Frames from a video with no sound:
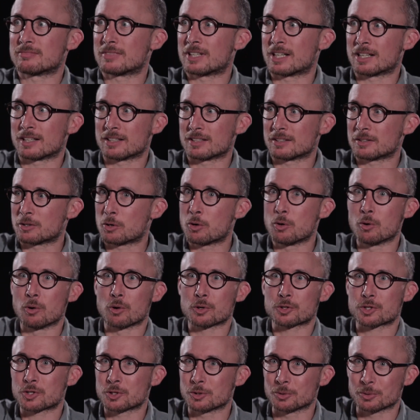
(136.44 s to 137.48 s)

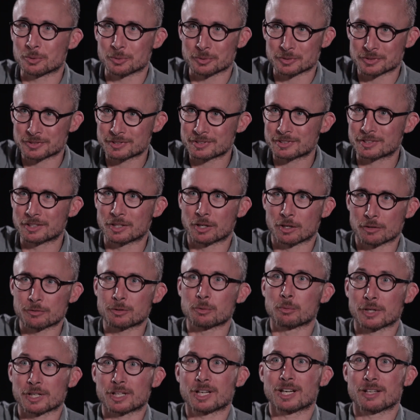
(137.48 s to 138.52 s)
horseshoes, you know, if you
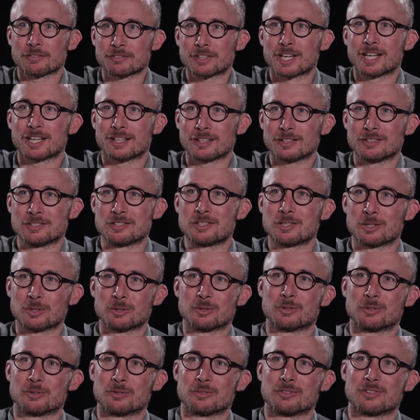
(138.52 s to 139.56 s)
want to kind of get
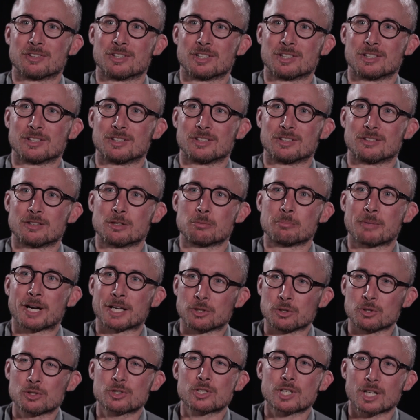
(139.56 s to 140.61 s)
into the
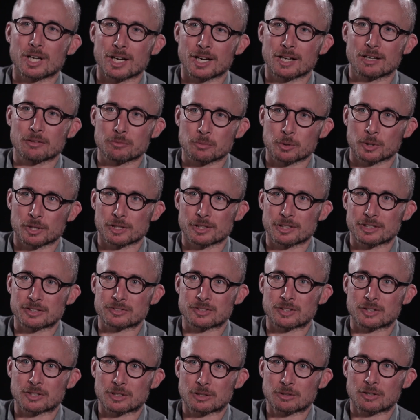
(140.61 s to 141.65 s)
minutiae of what it is
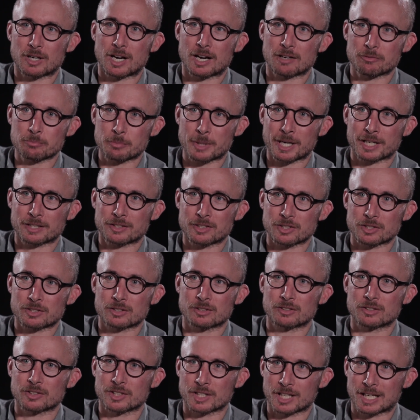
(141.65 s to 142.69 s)
that the craft
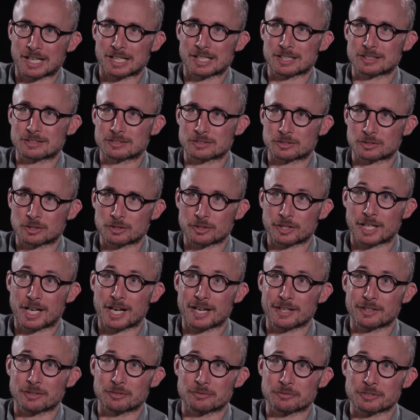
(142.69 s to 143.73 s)
practitioner and the artisan
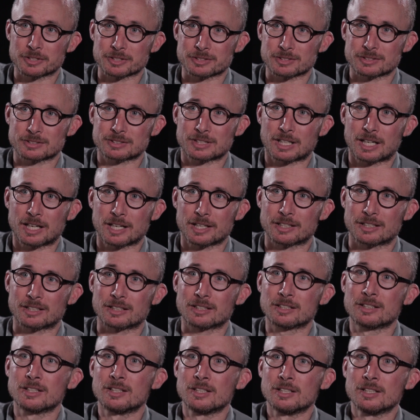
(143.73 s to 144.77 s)
created for society,